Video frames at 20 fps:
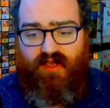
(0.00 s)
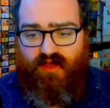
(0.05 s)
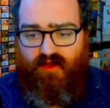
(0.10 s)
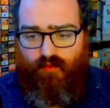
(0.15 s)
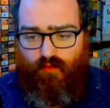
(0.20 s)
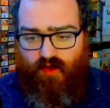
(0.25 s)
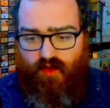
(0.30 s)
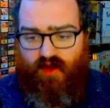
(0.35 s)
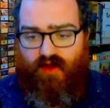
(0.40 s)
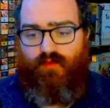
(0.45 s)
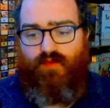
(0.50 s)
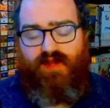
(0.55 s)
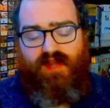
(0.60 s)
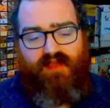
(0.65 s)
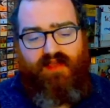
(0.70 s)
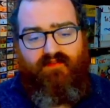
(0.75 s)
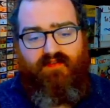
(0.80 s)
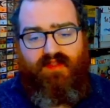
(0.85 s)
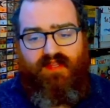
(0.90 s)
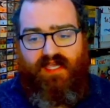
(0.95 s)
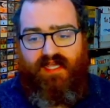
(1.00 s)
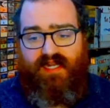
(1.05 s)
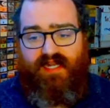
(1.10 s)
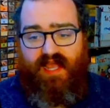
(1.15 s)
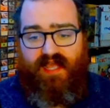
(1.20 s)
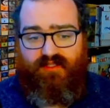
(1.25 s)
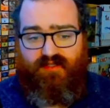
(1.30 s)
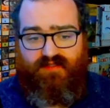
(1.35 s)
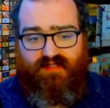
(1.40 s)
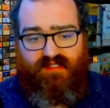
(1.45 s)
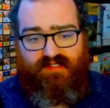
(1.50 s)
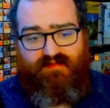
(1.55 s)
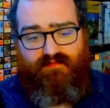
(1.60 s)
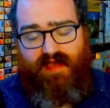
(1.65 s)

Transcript: where whenever land enters the